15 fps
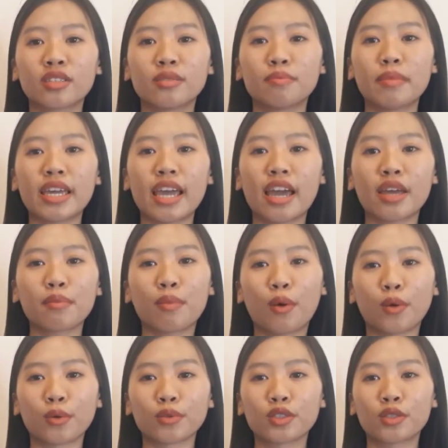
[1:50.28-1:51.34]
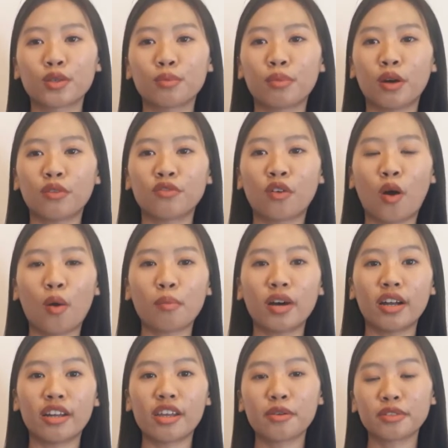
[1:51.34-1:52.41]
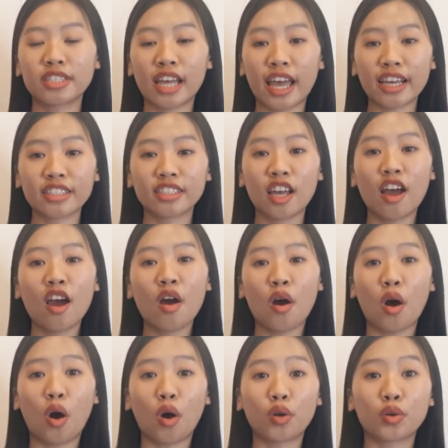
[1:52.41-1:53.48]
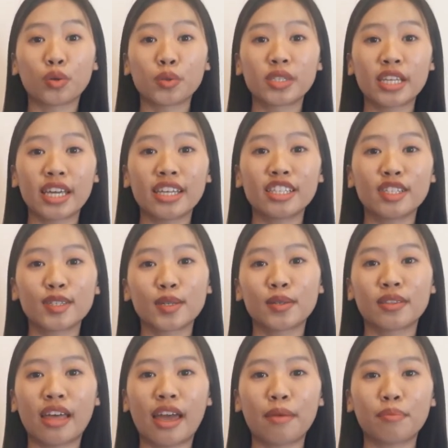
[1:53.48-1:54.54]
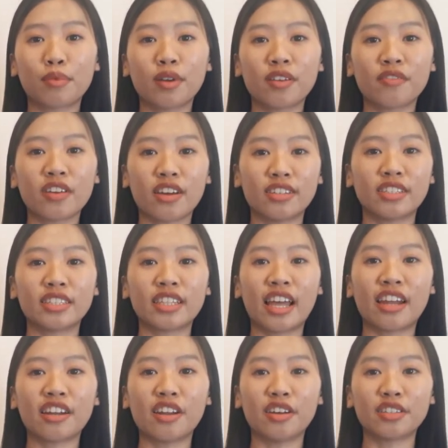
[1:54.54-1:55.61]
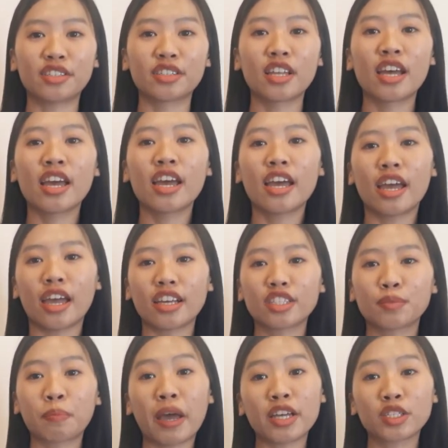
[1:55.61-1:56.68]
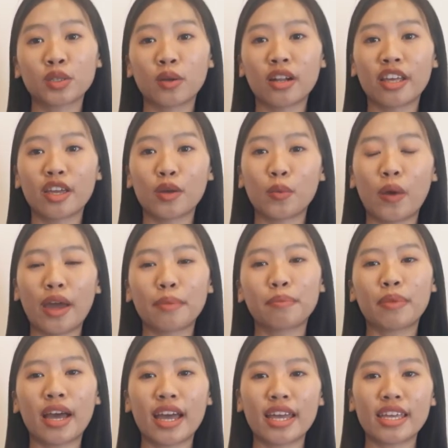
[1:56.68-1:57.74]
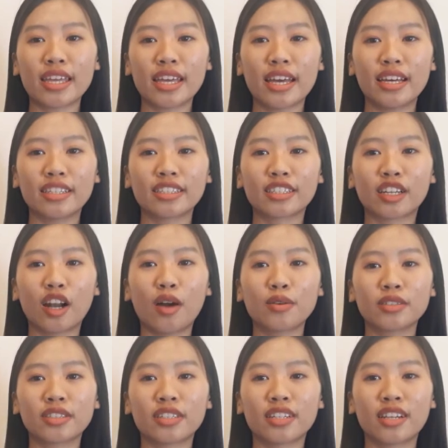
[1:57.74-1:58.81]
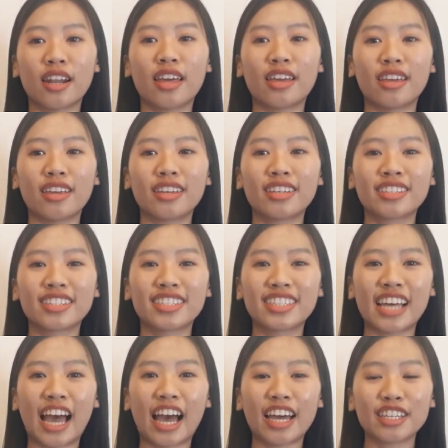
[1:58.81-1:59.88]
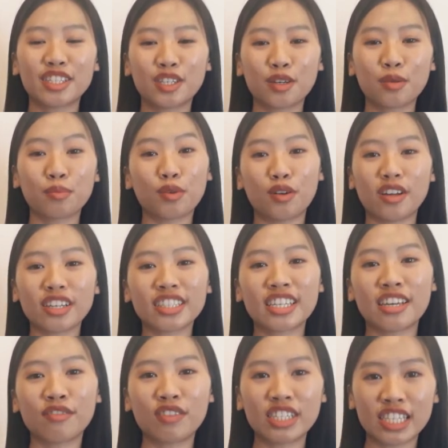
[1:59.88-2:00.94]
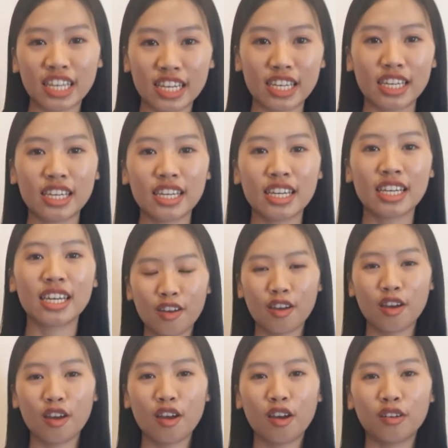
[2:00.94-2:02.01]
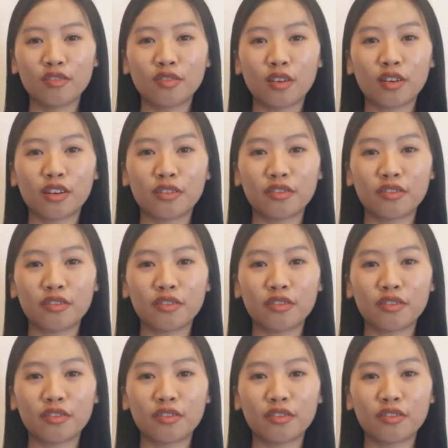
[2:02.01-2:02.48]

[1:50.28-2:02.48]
be able to perform a new task or routine to their previous standards, especially when pay is closely tied to productivity. For the